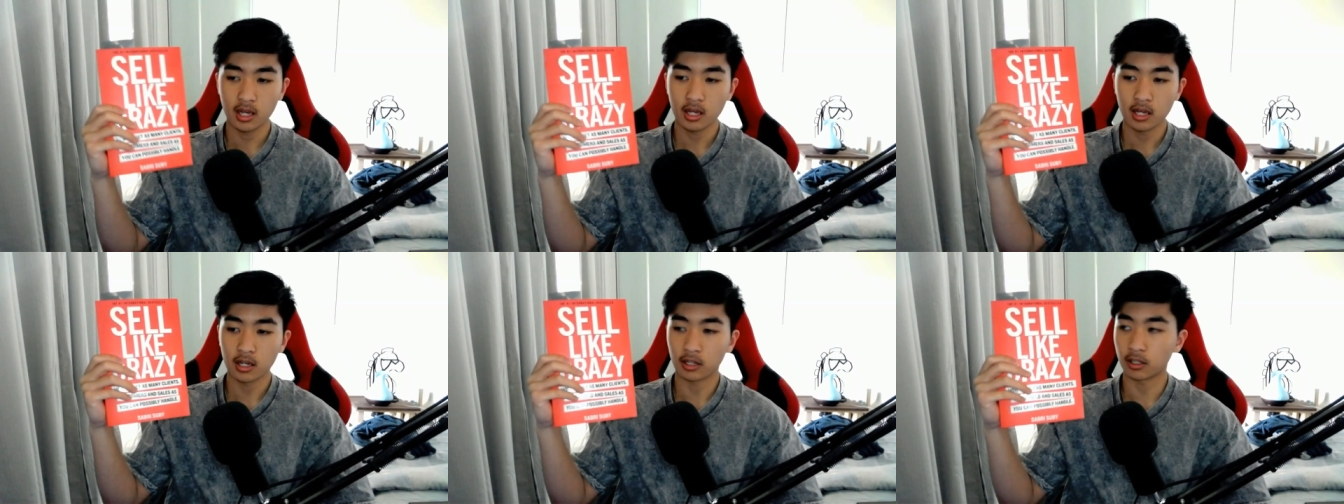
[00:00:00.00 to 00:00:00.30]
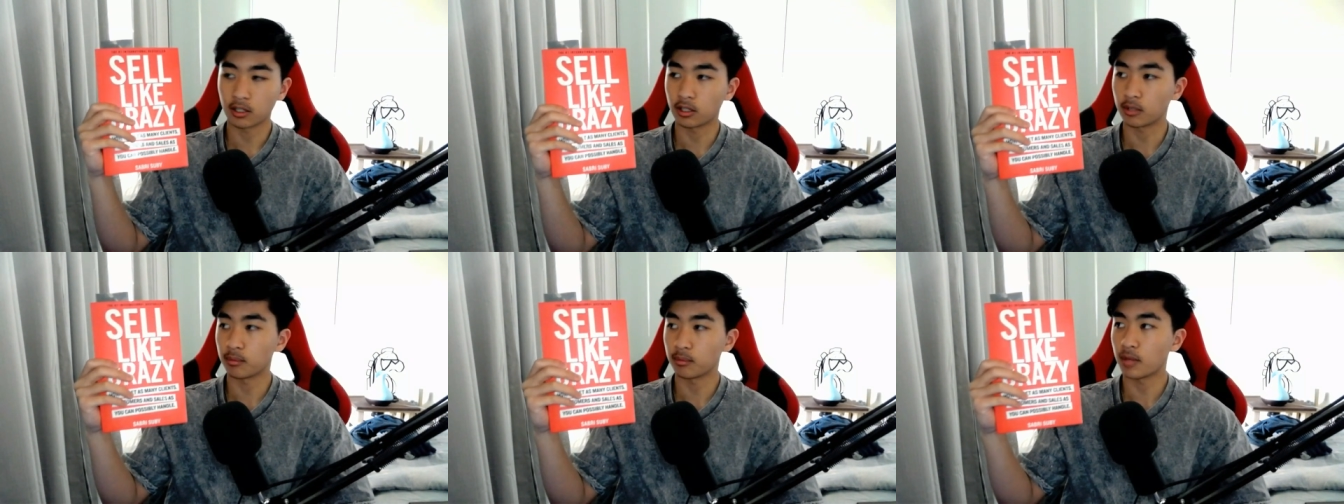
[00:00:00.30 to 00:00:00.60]

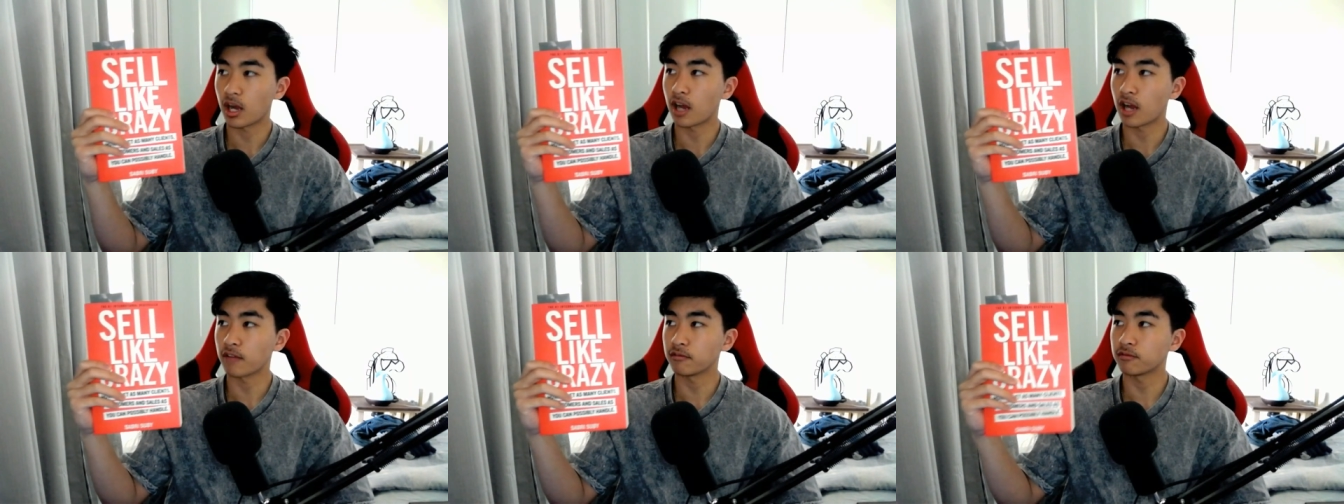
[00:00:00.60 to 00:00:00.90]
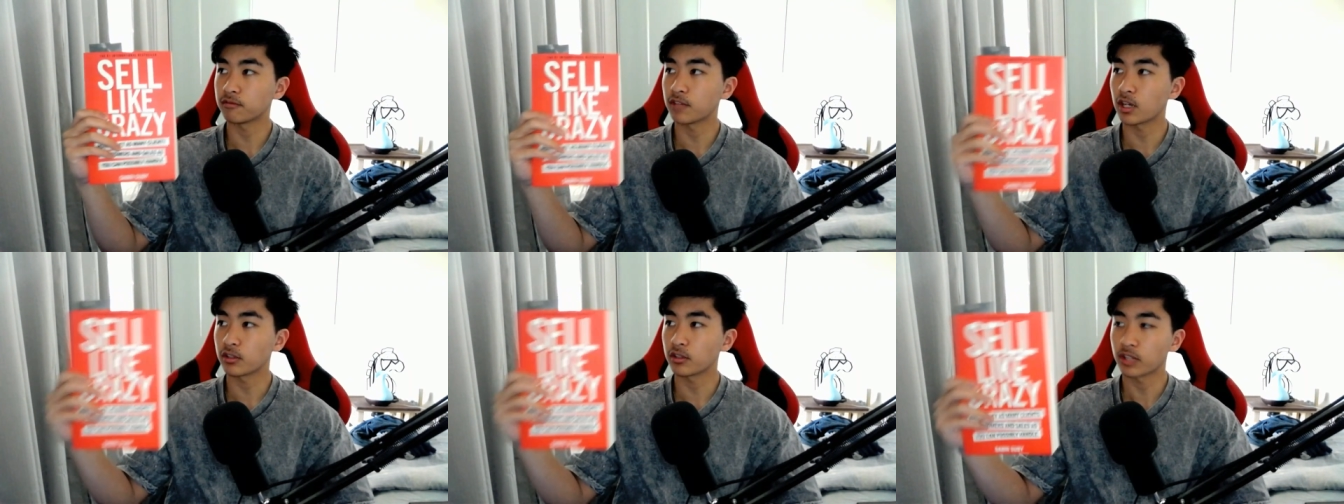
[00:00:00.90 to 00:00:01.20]
Um, I
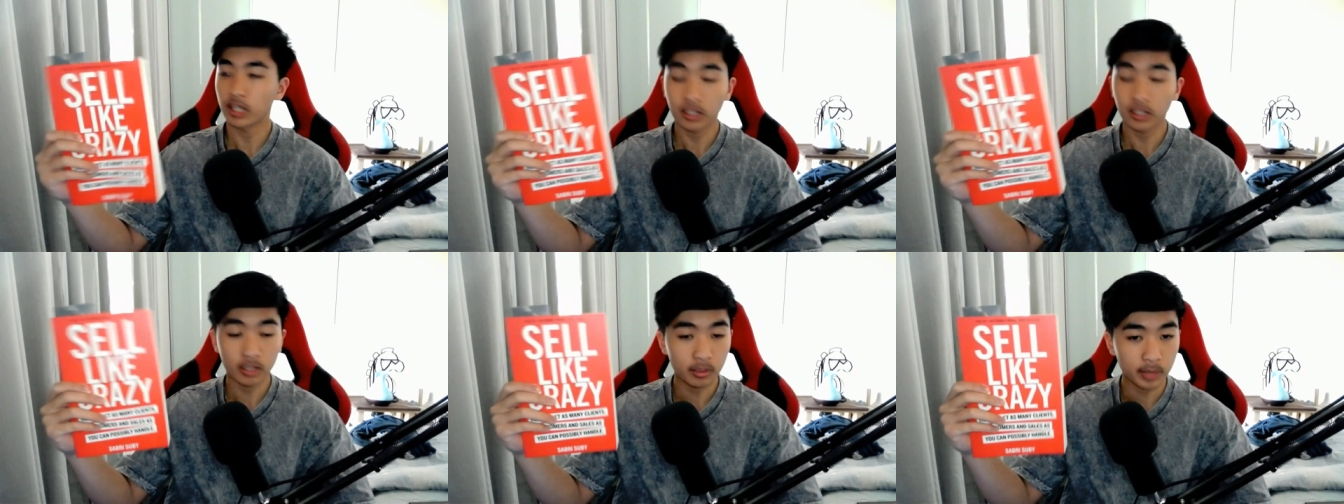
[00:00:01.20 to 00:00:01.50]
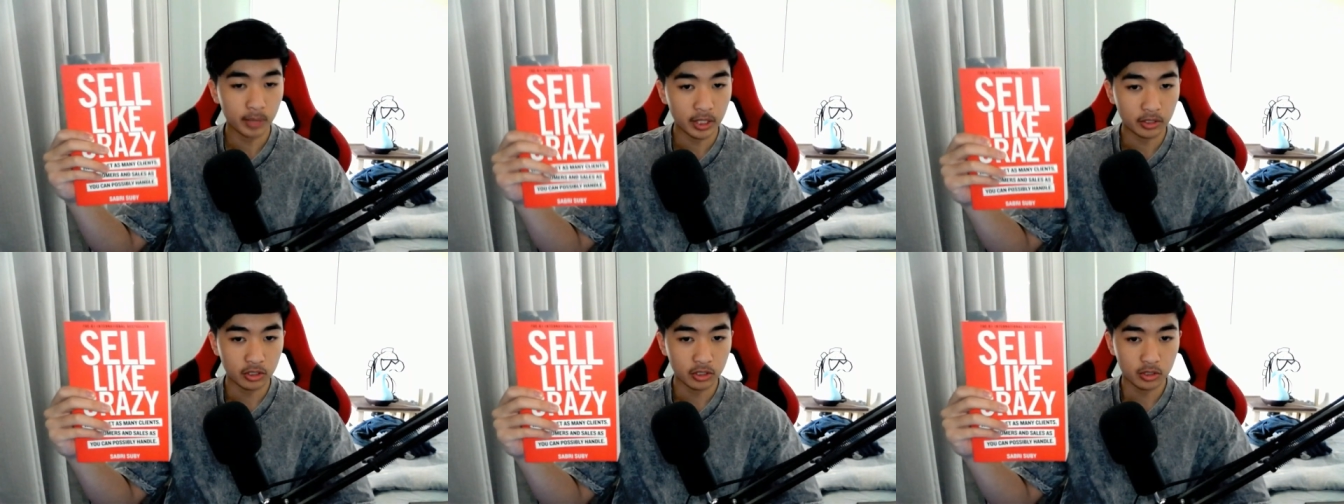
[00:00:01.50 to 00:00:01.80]
found out
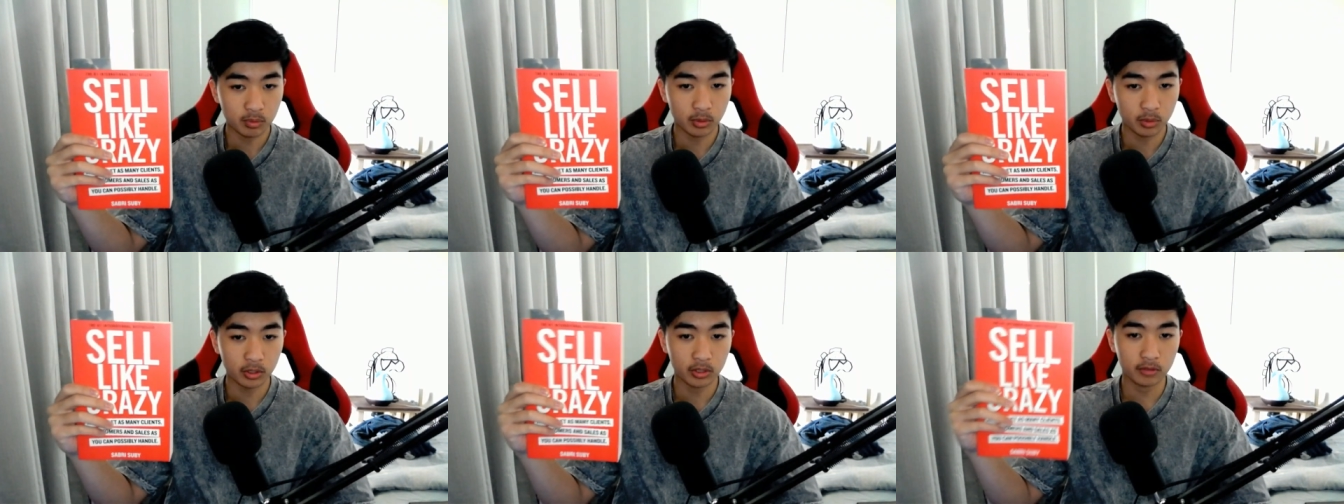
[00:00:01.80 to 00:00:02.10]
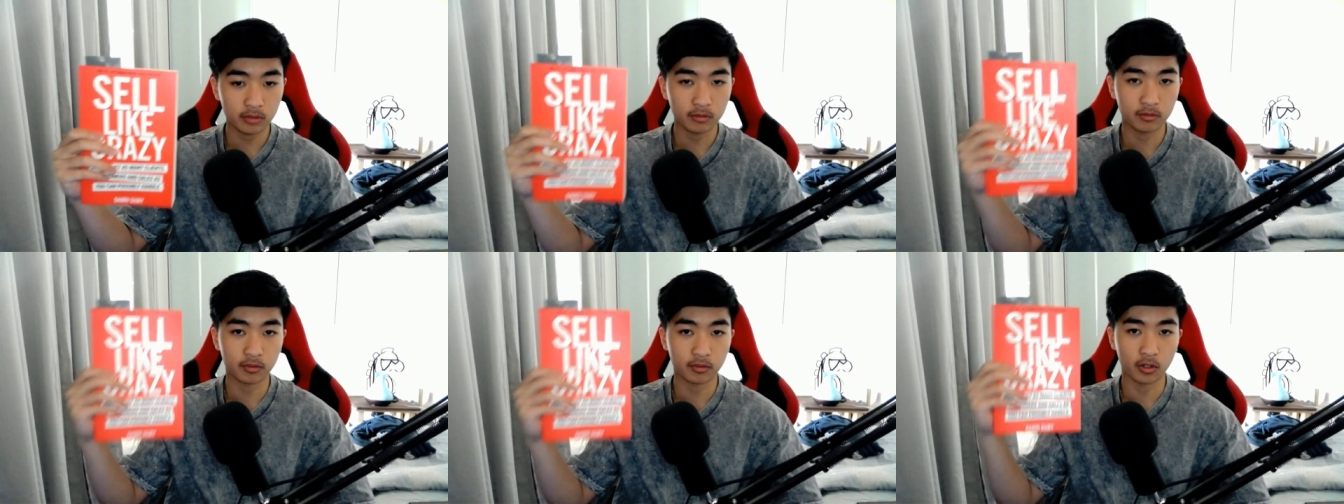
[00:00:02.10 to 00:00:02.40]
about this book
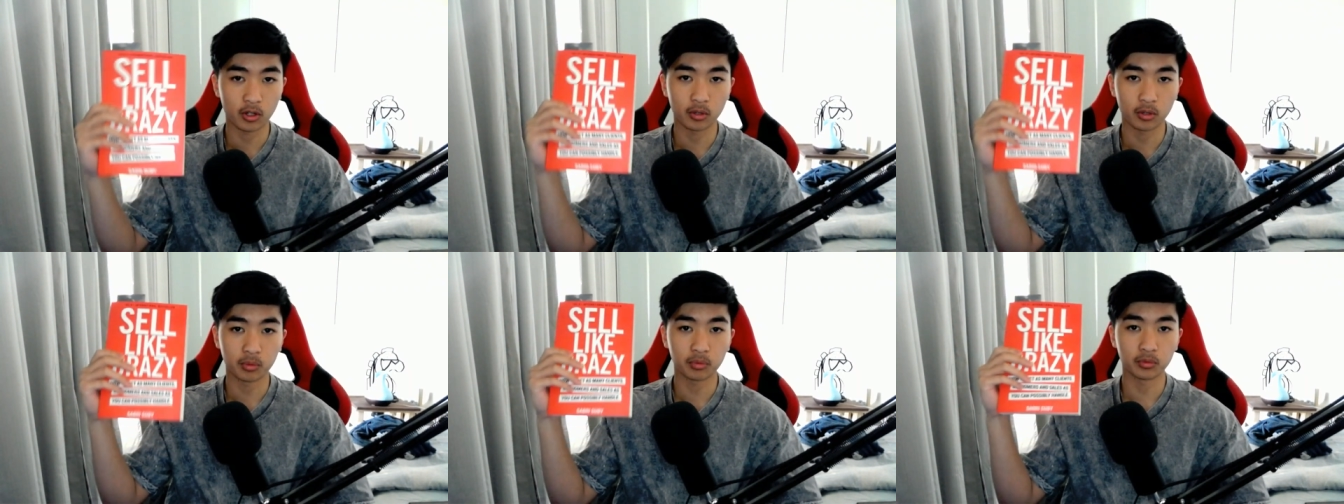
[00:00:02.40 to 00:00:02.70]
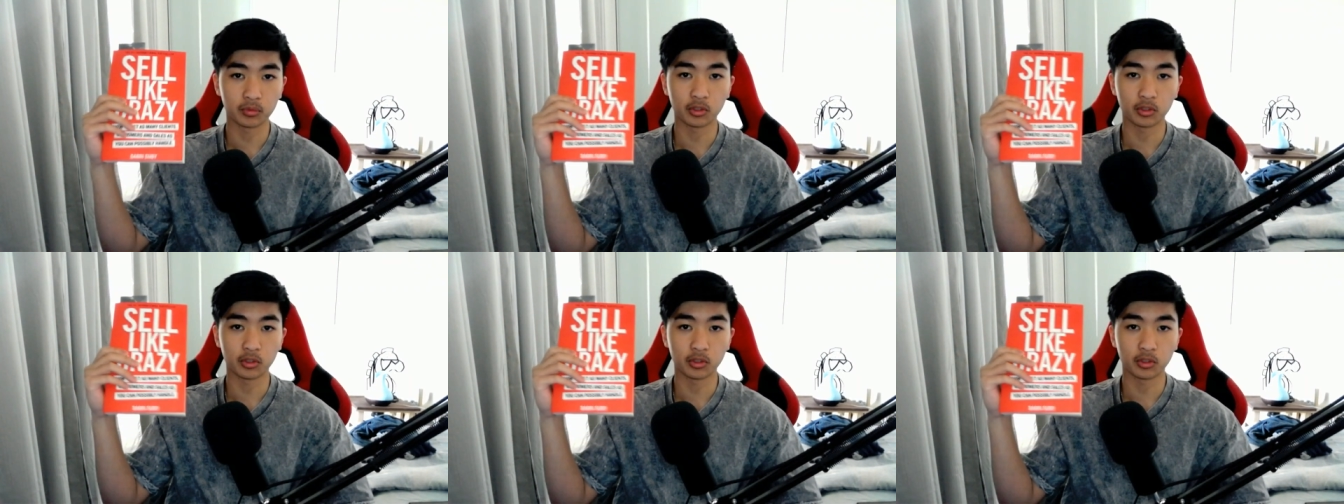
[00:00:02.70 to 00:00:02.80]
from the